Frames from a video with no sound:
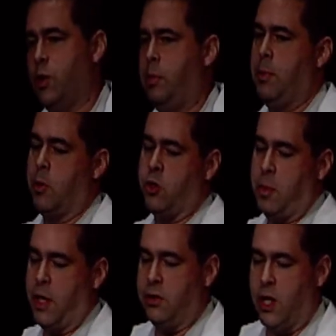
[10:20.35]
where people are
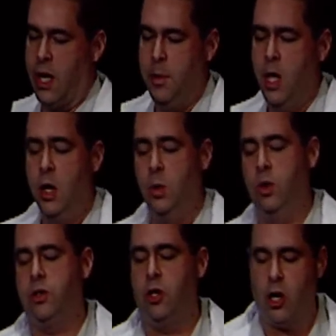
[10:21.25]
spending time. We
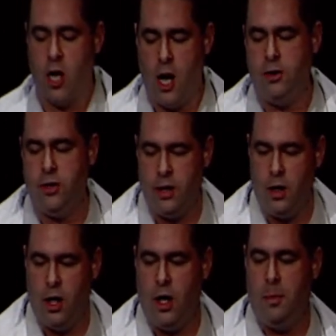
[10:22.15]
looked at our content
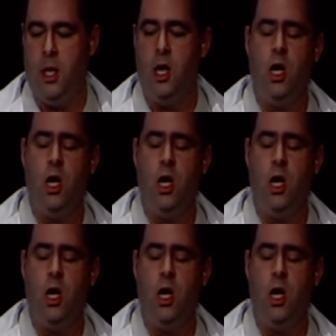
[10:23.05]
hub.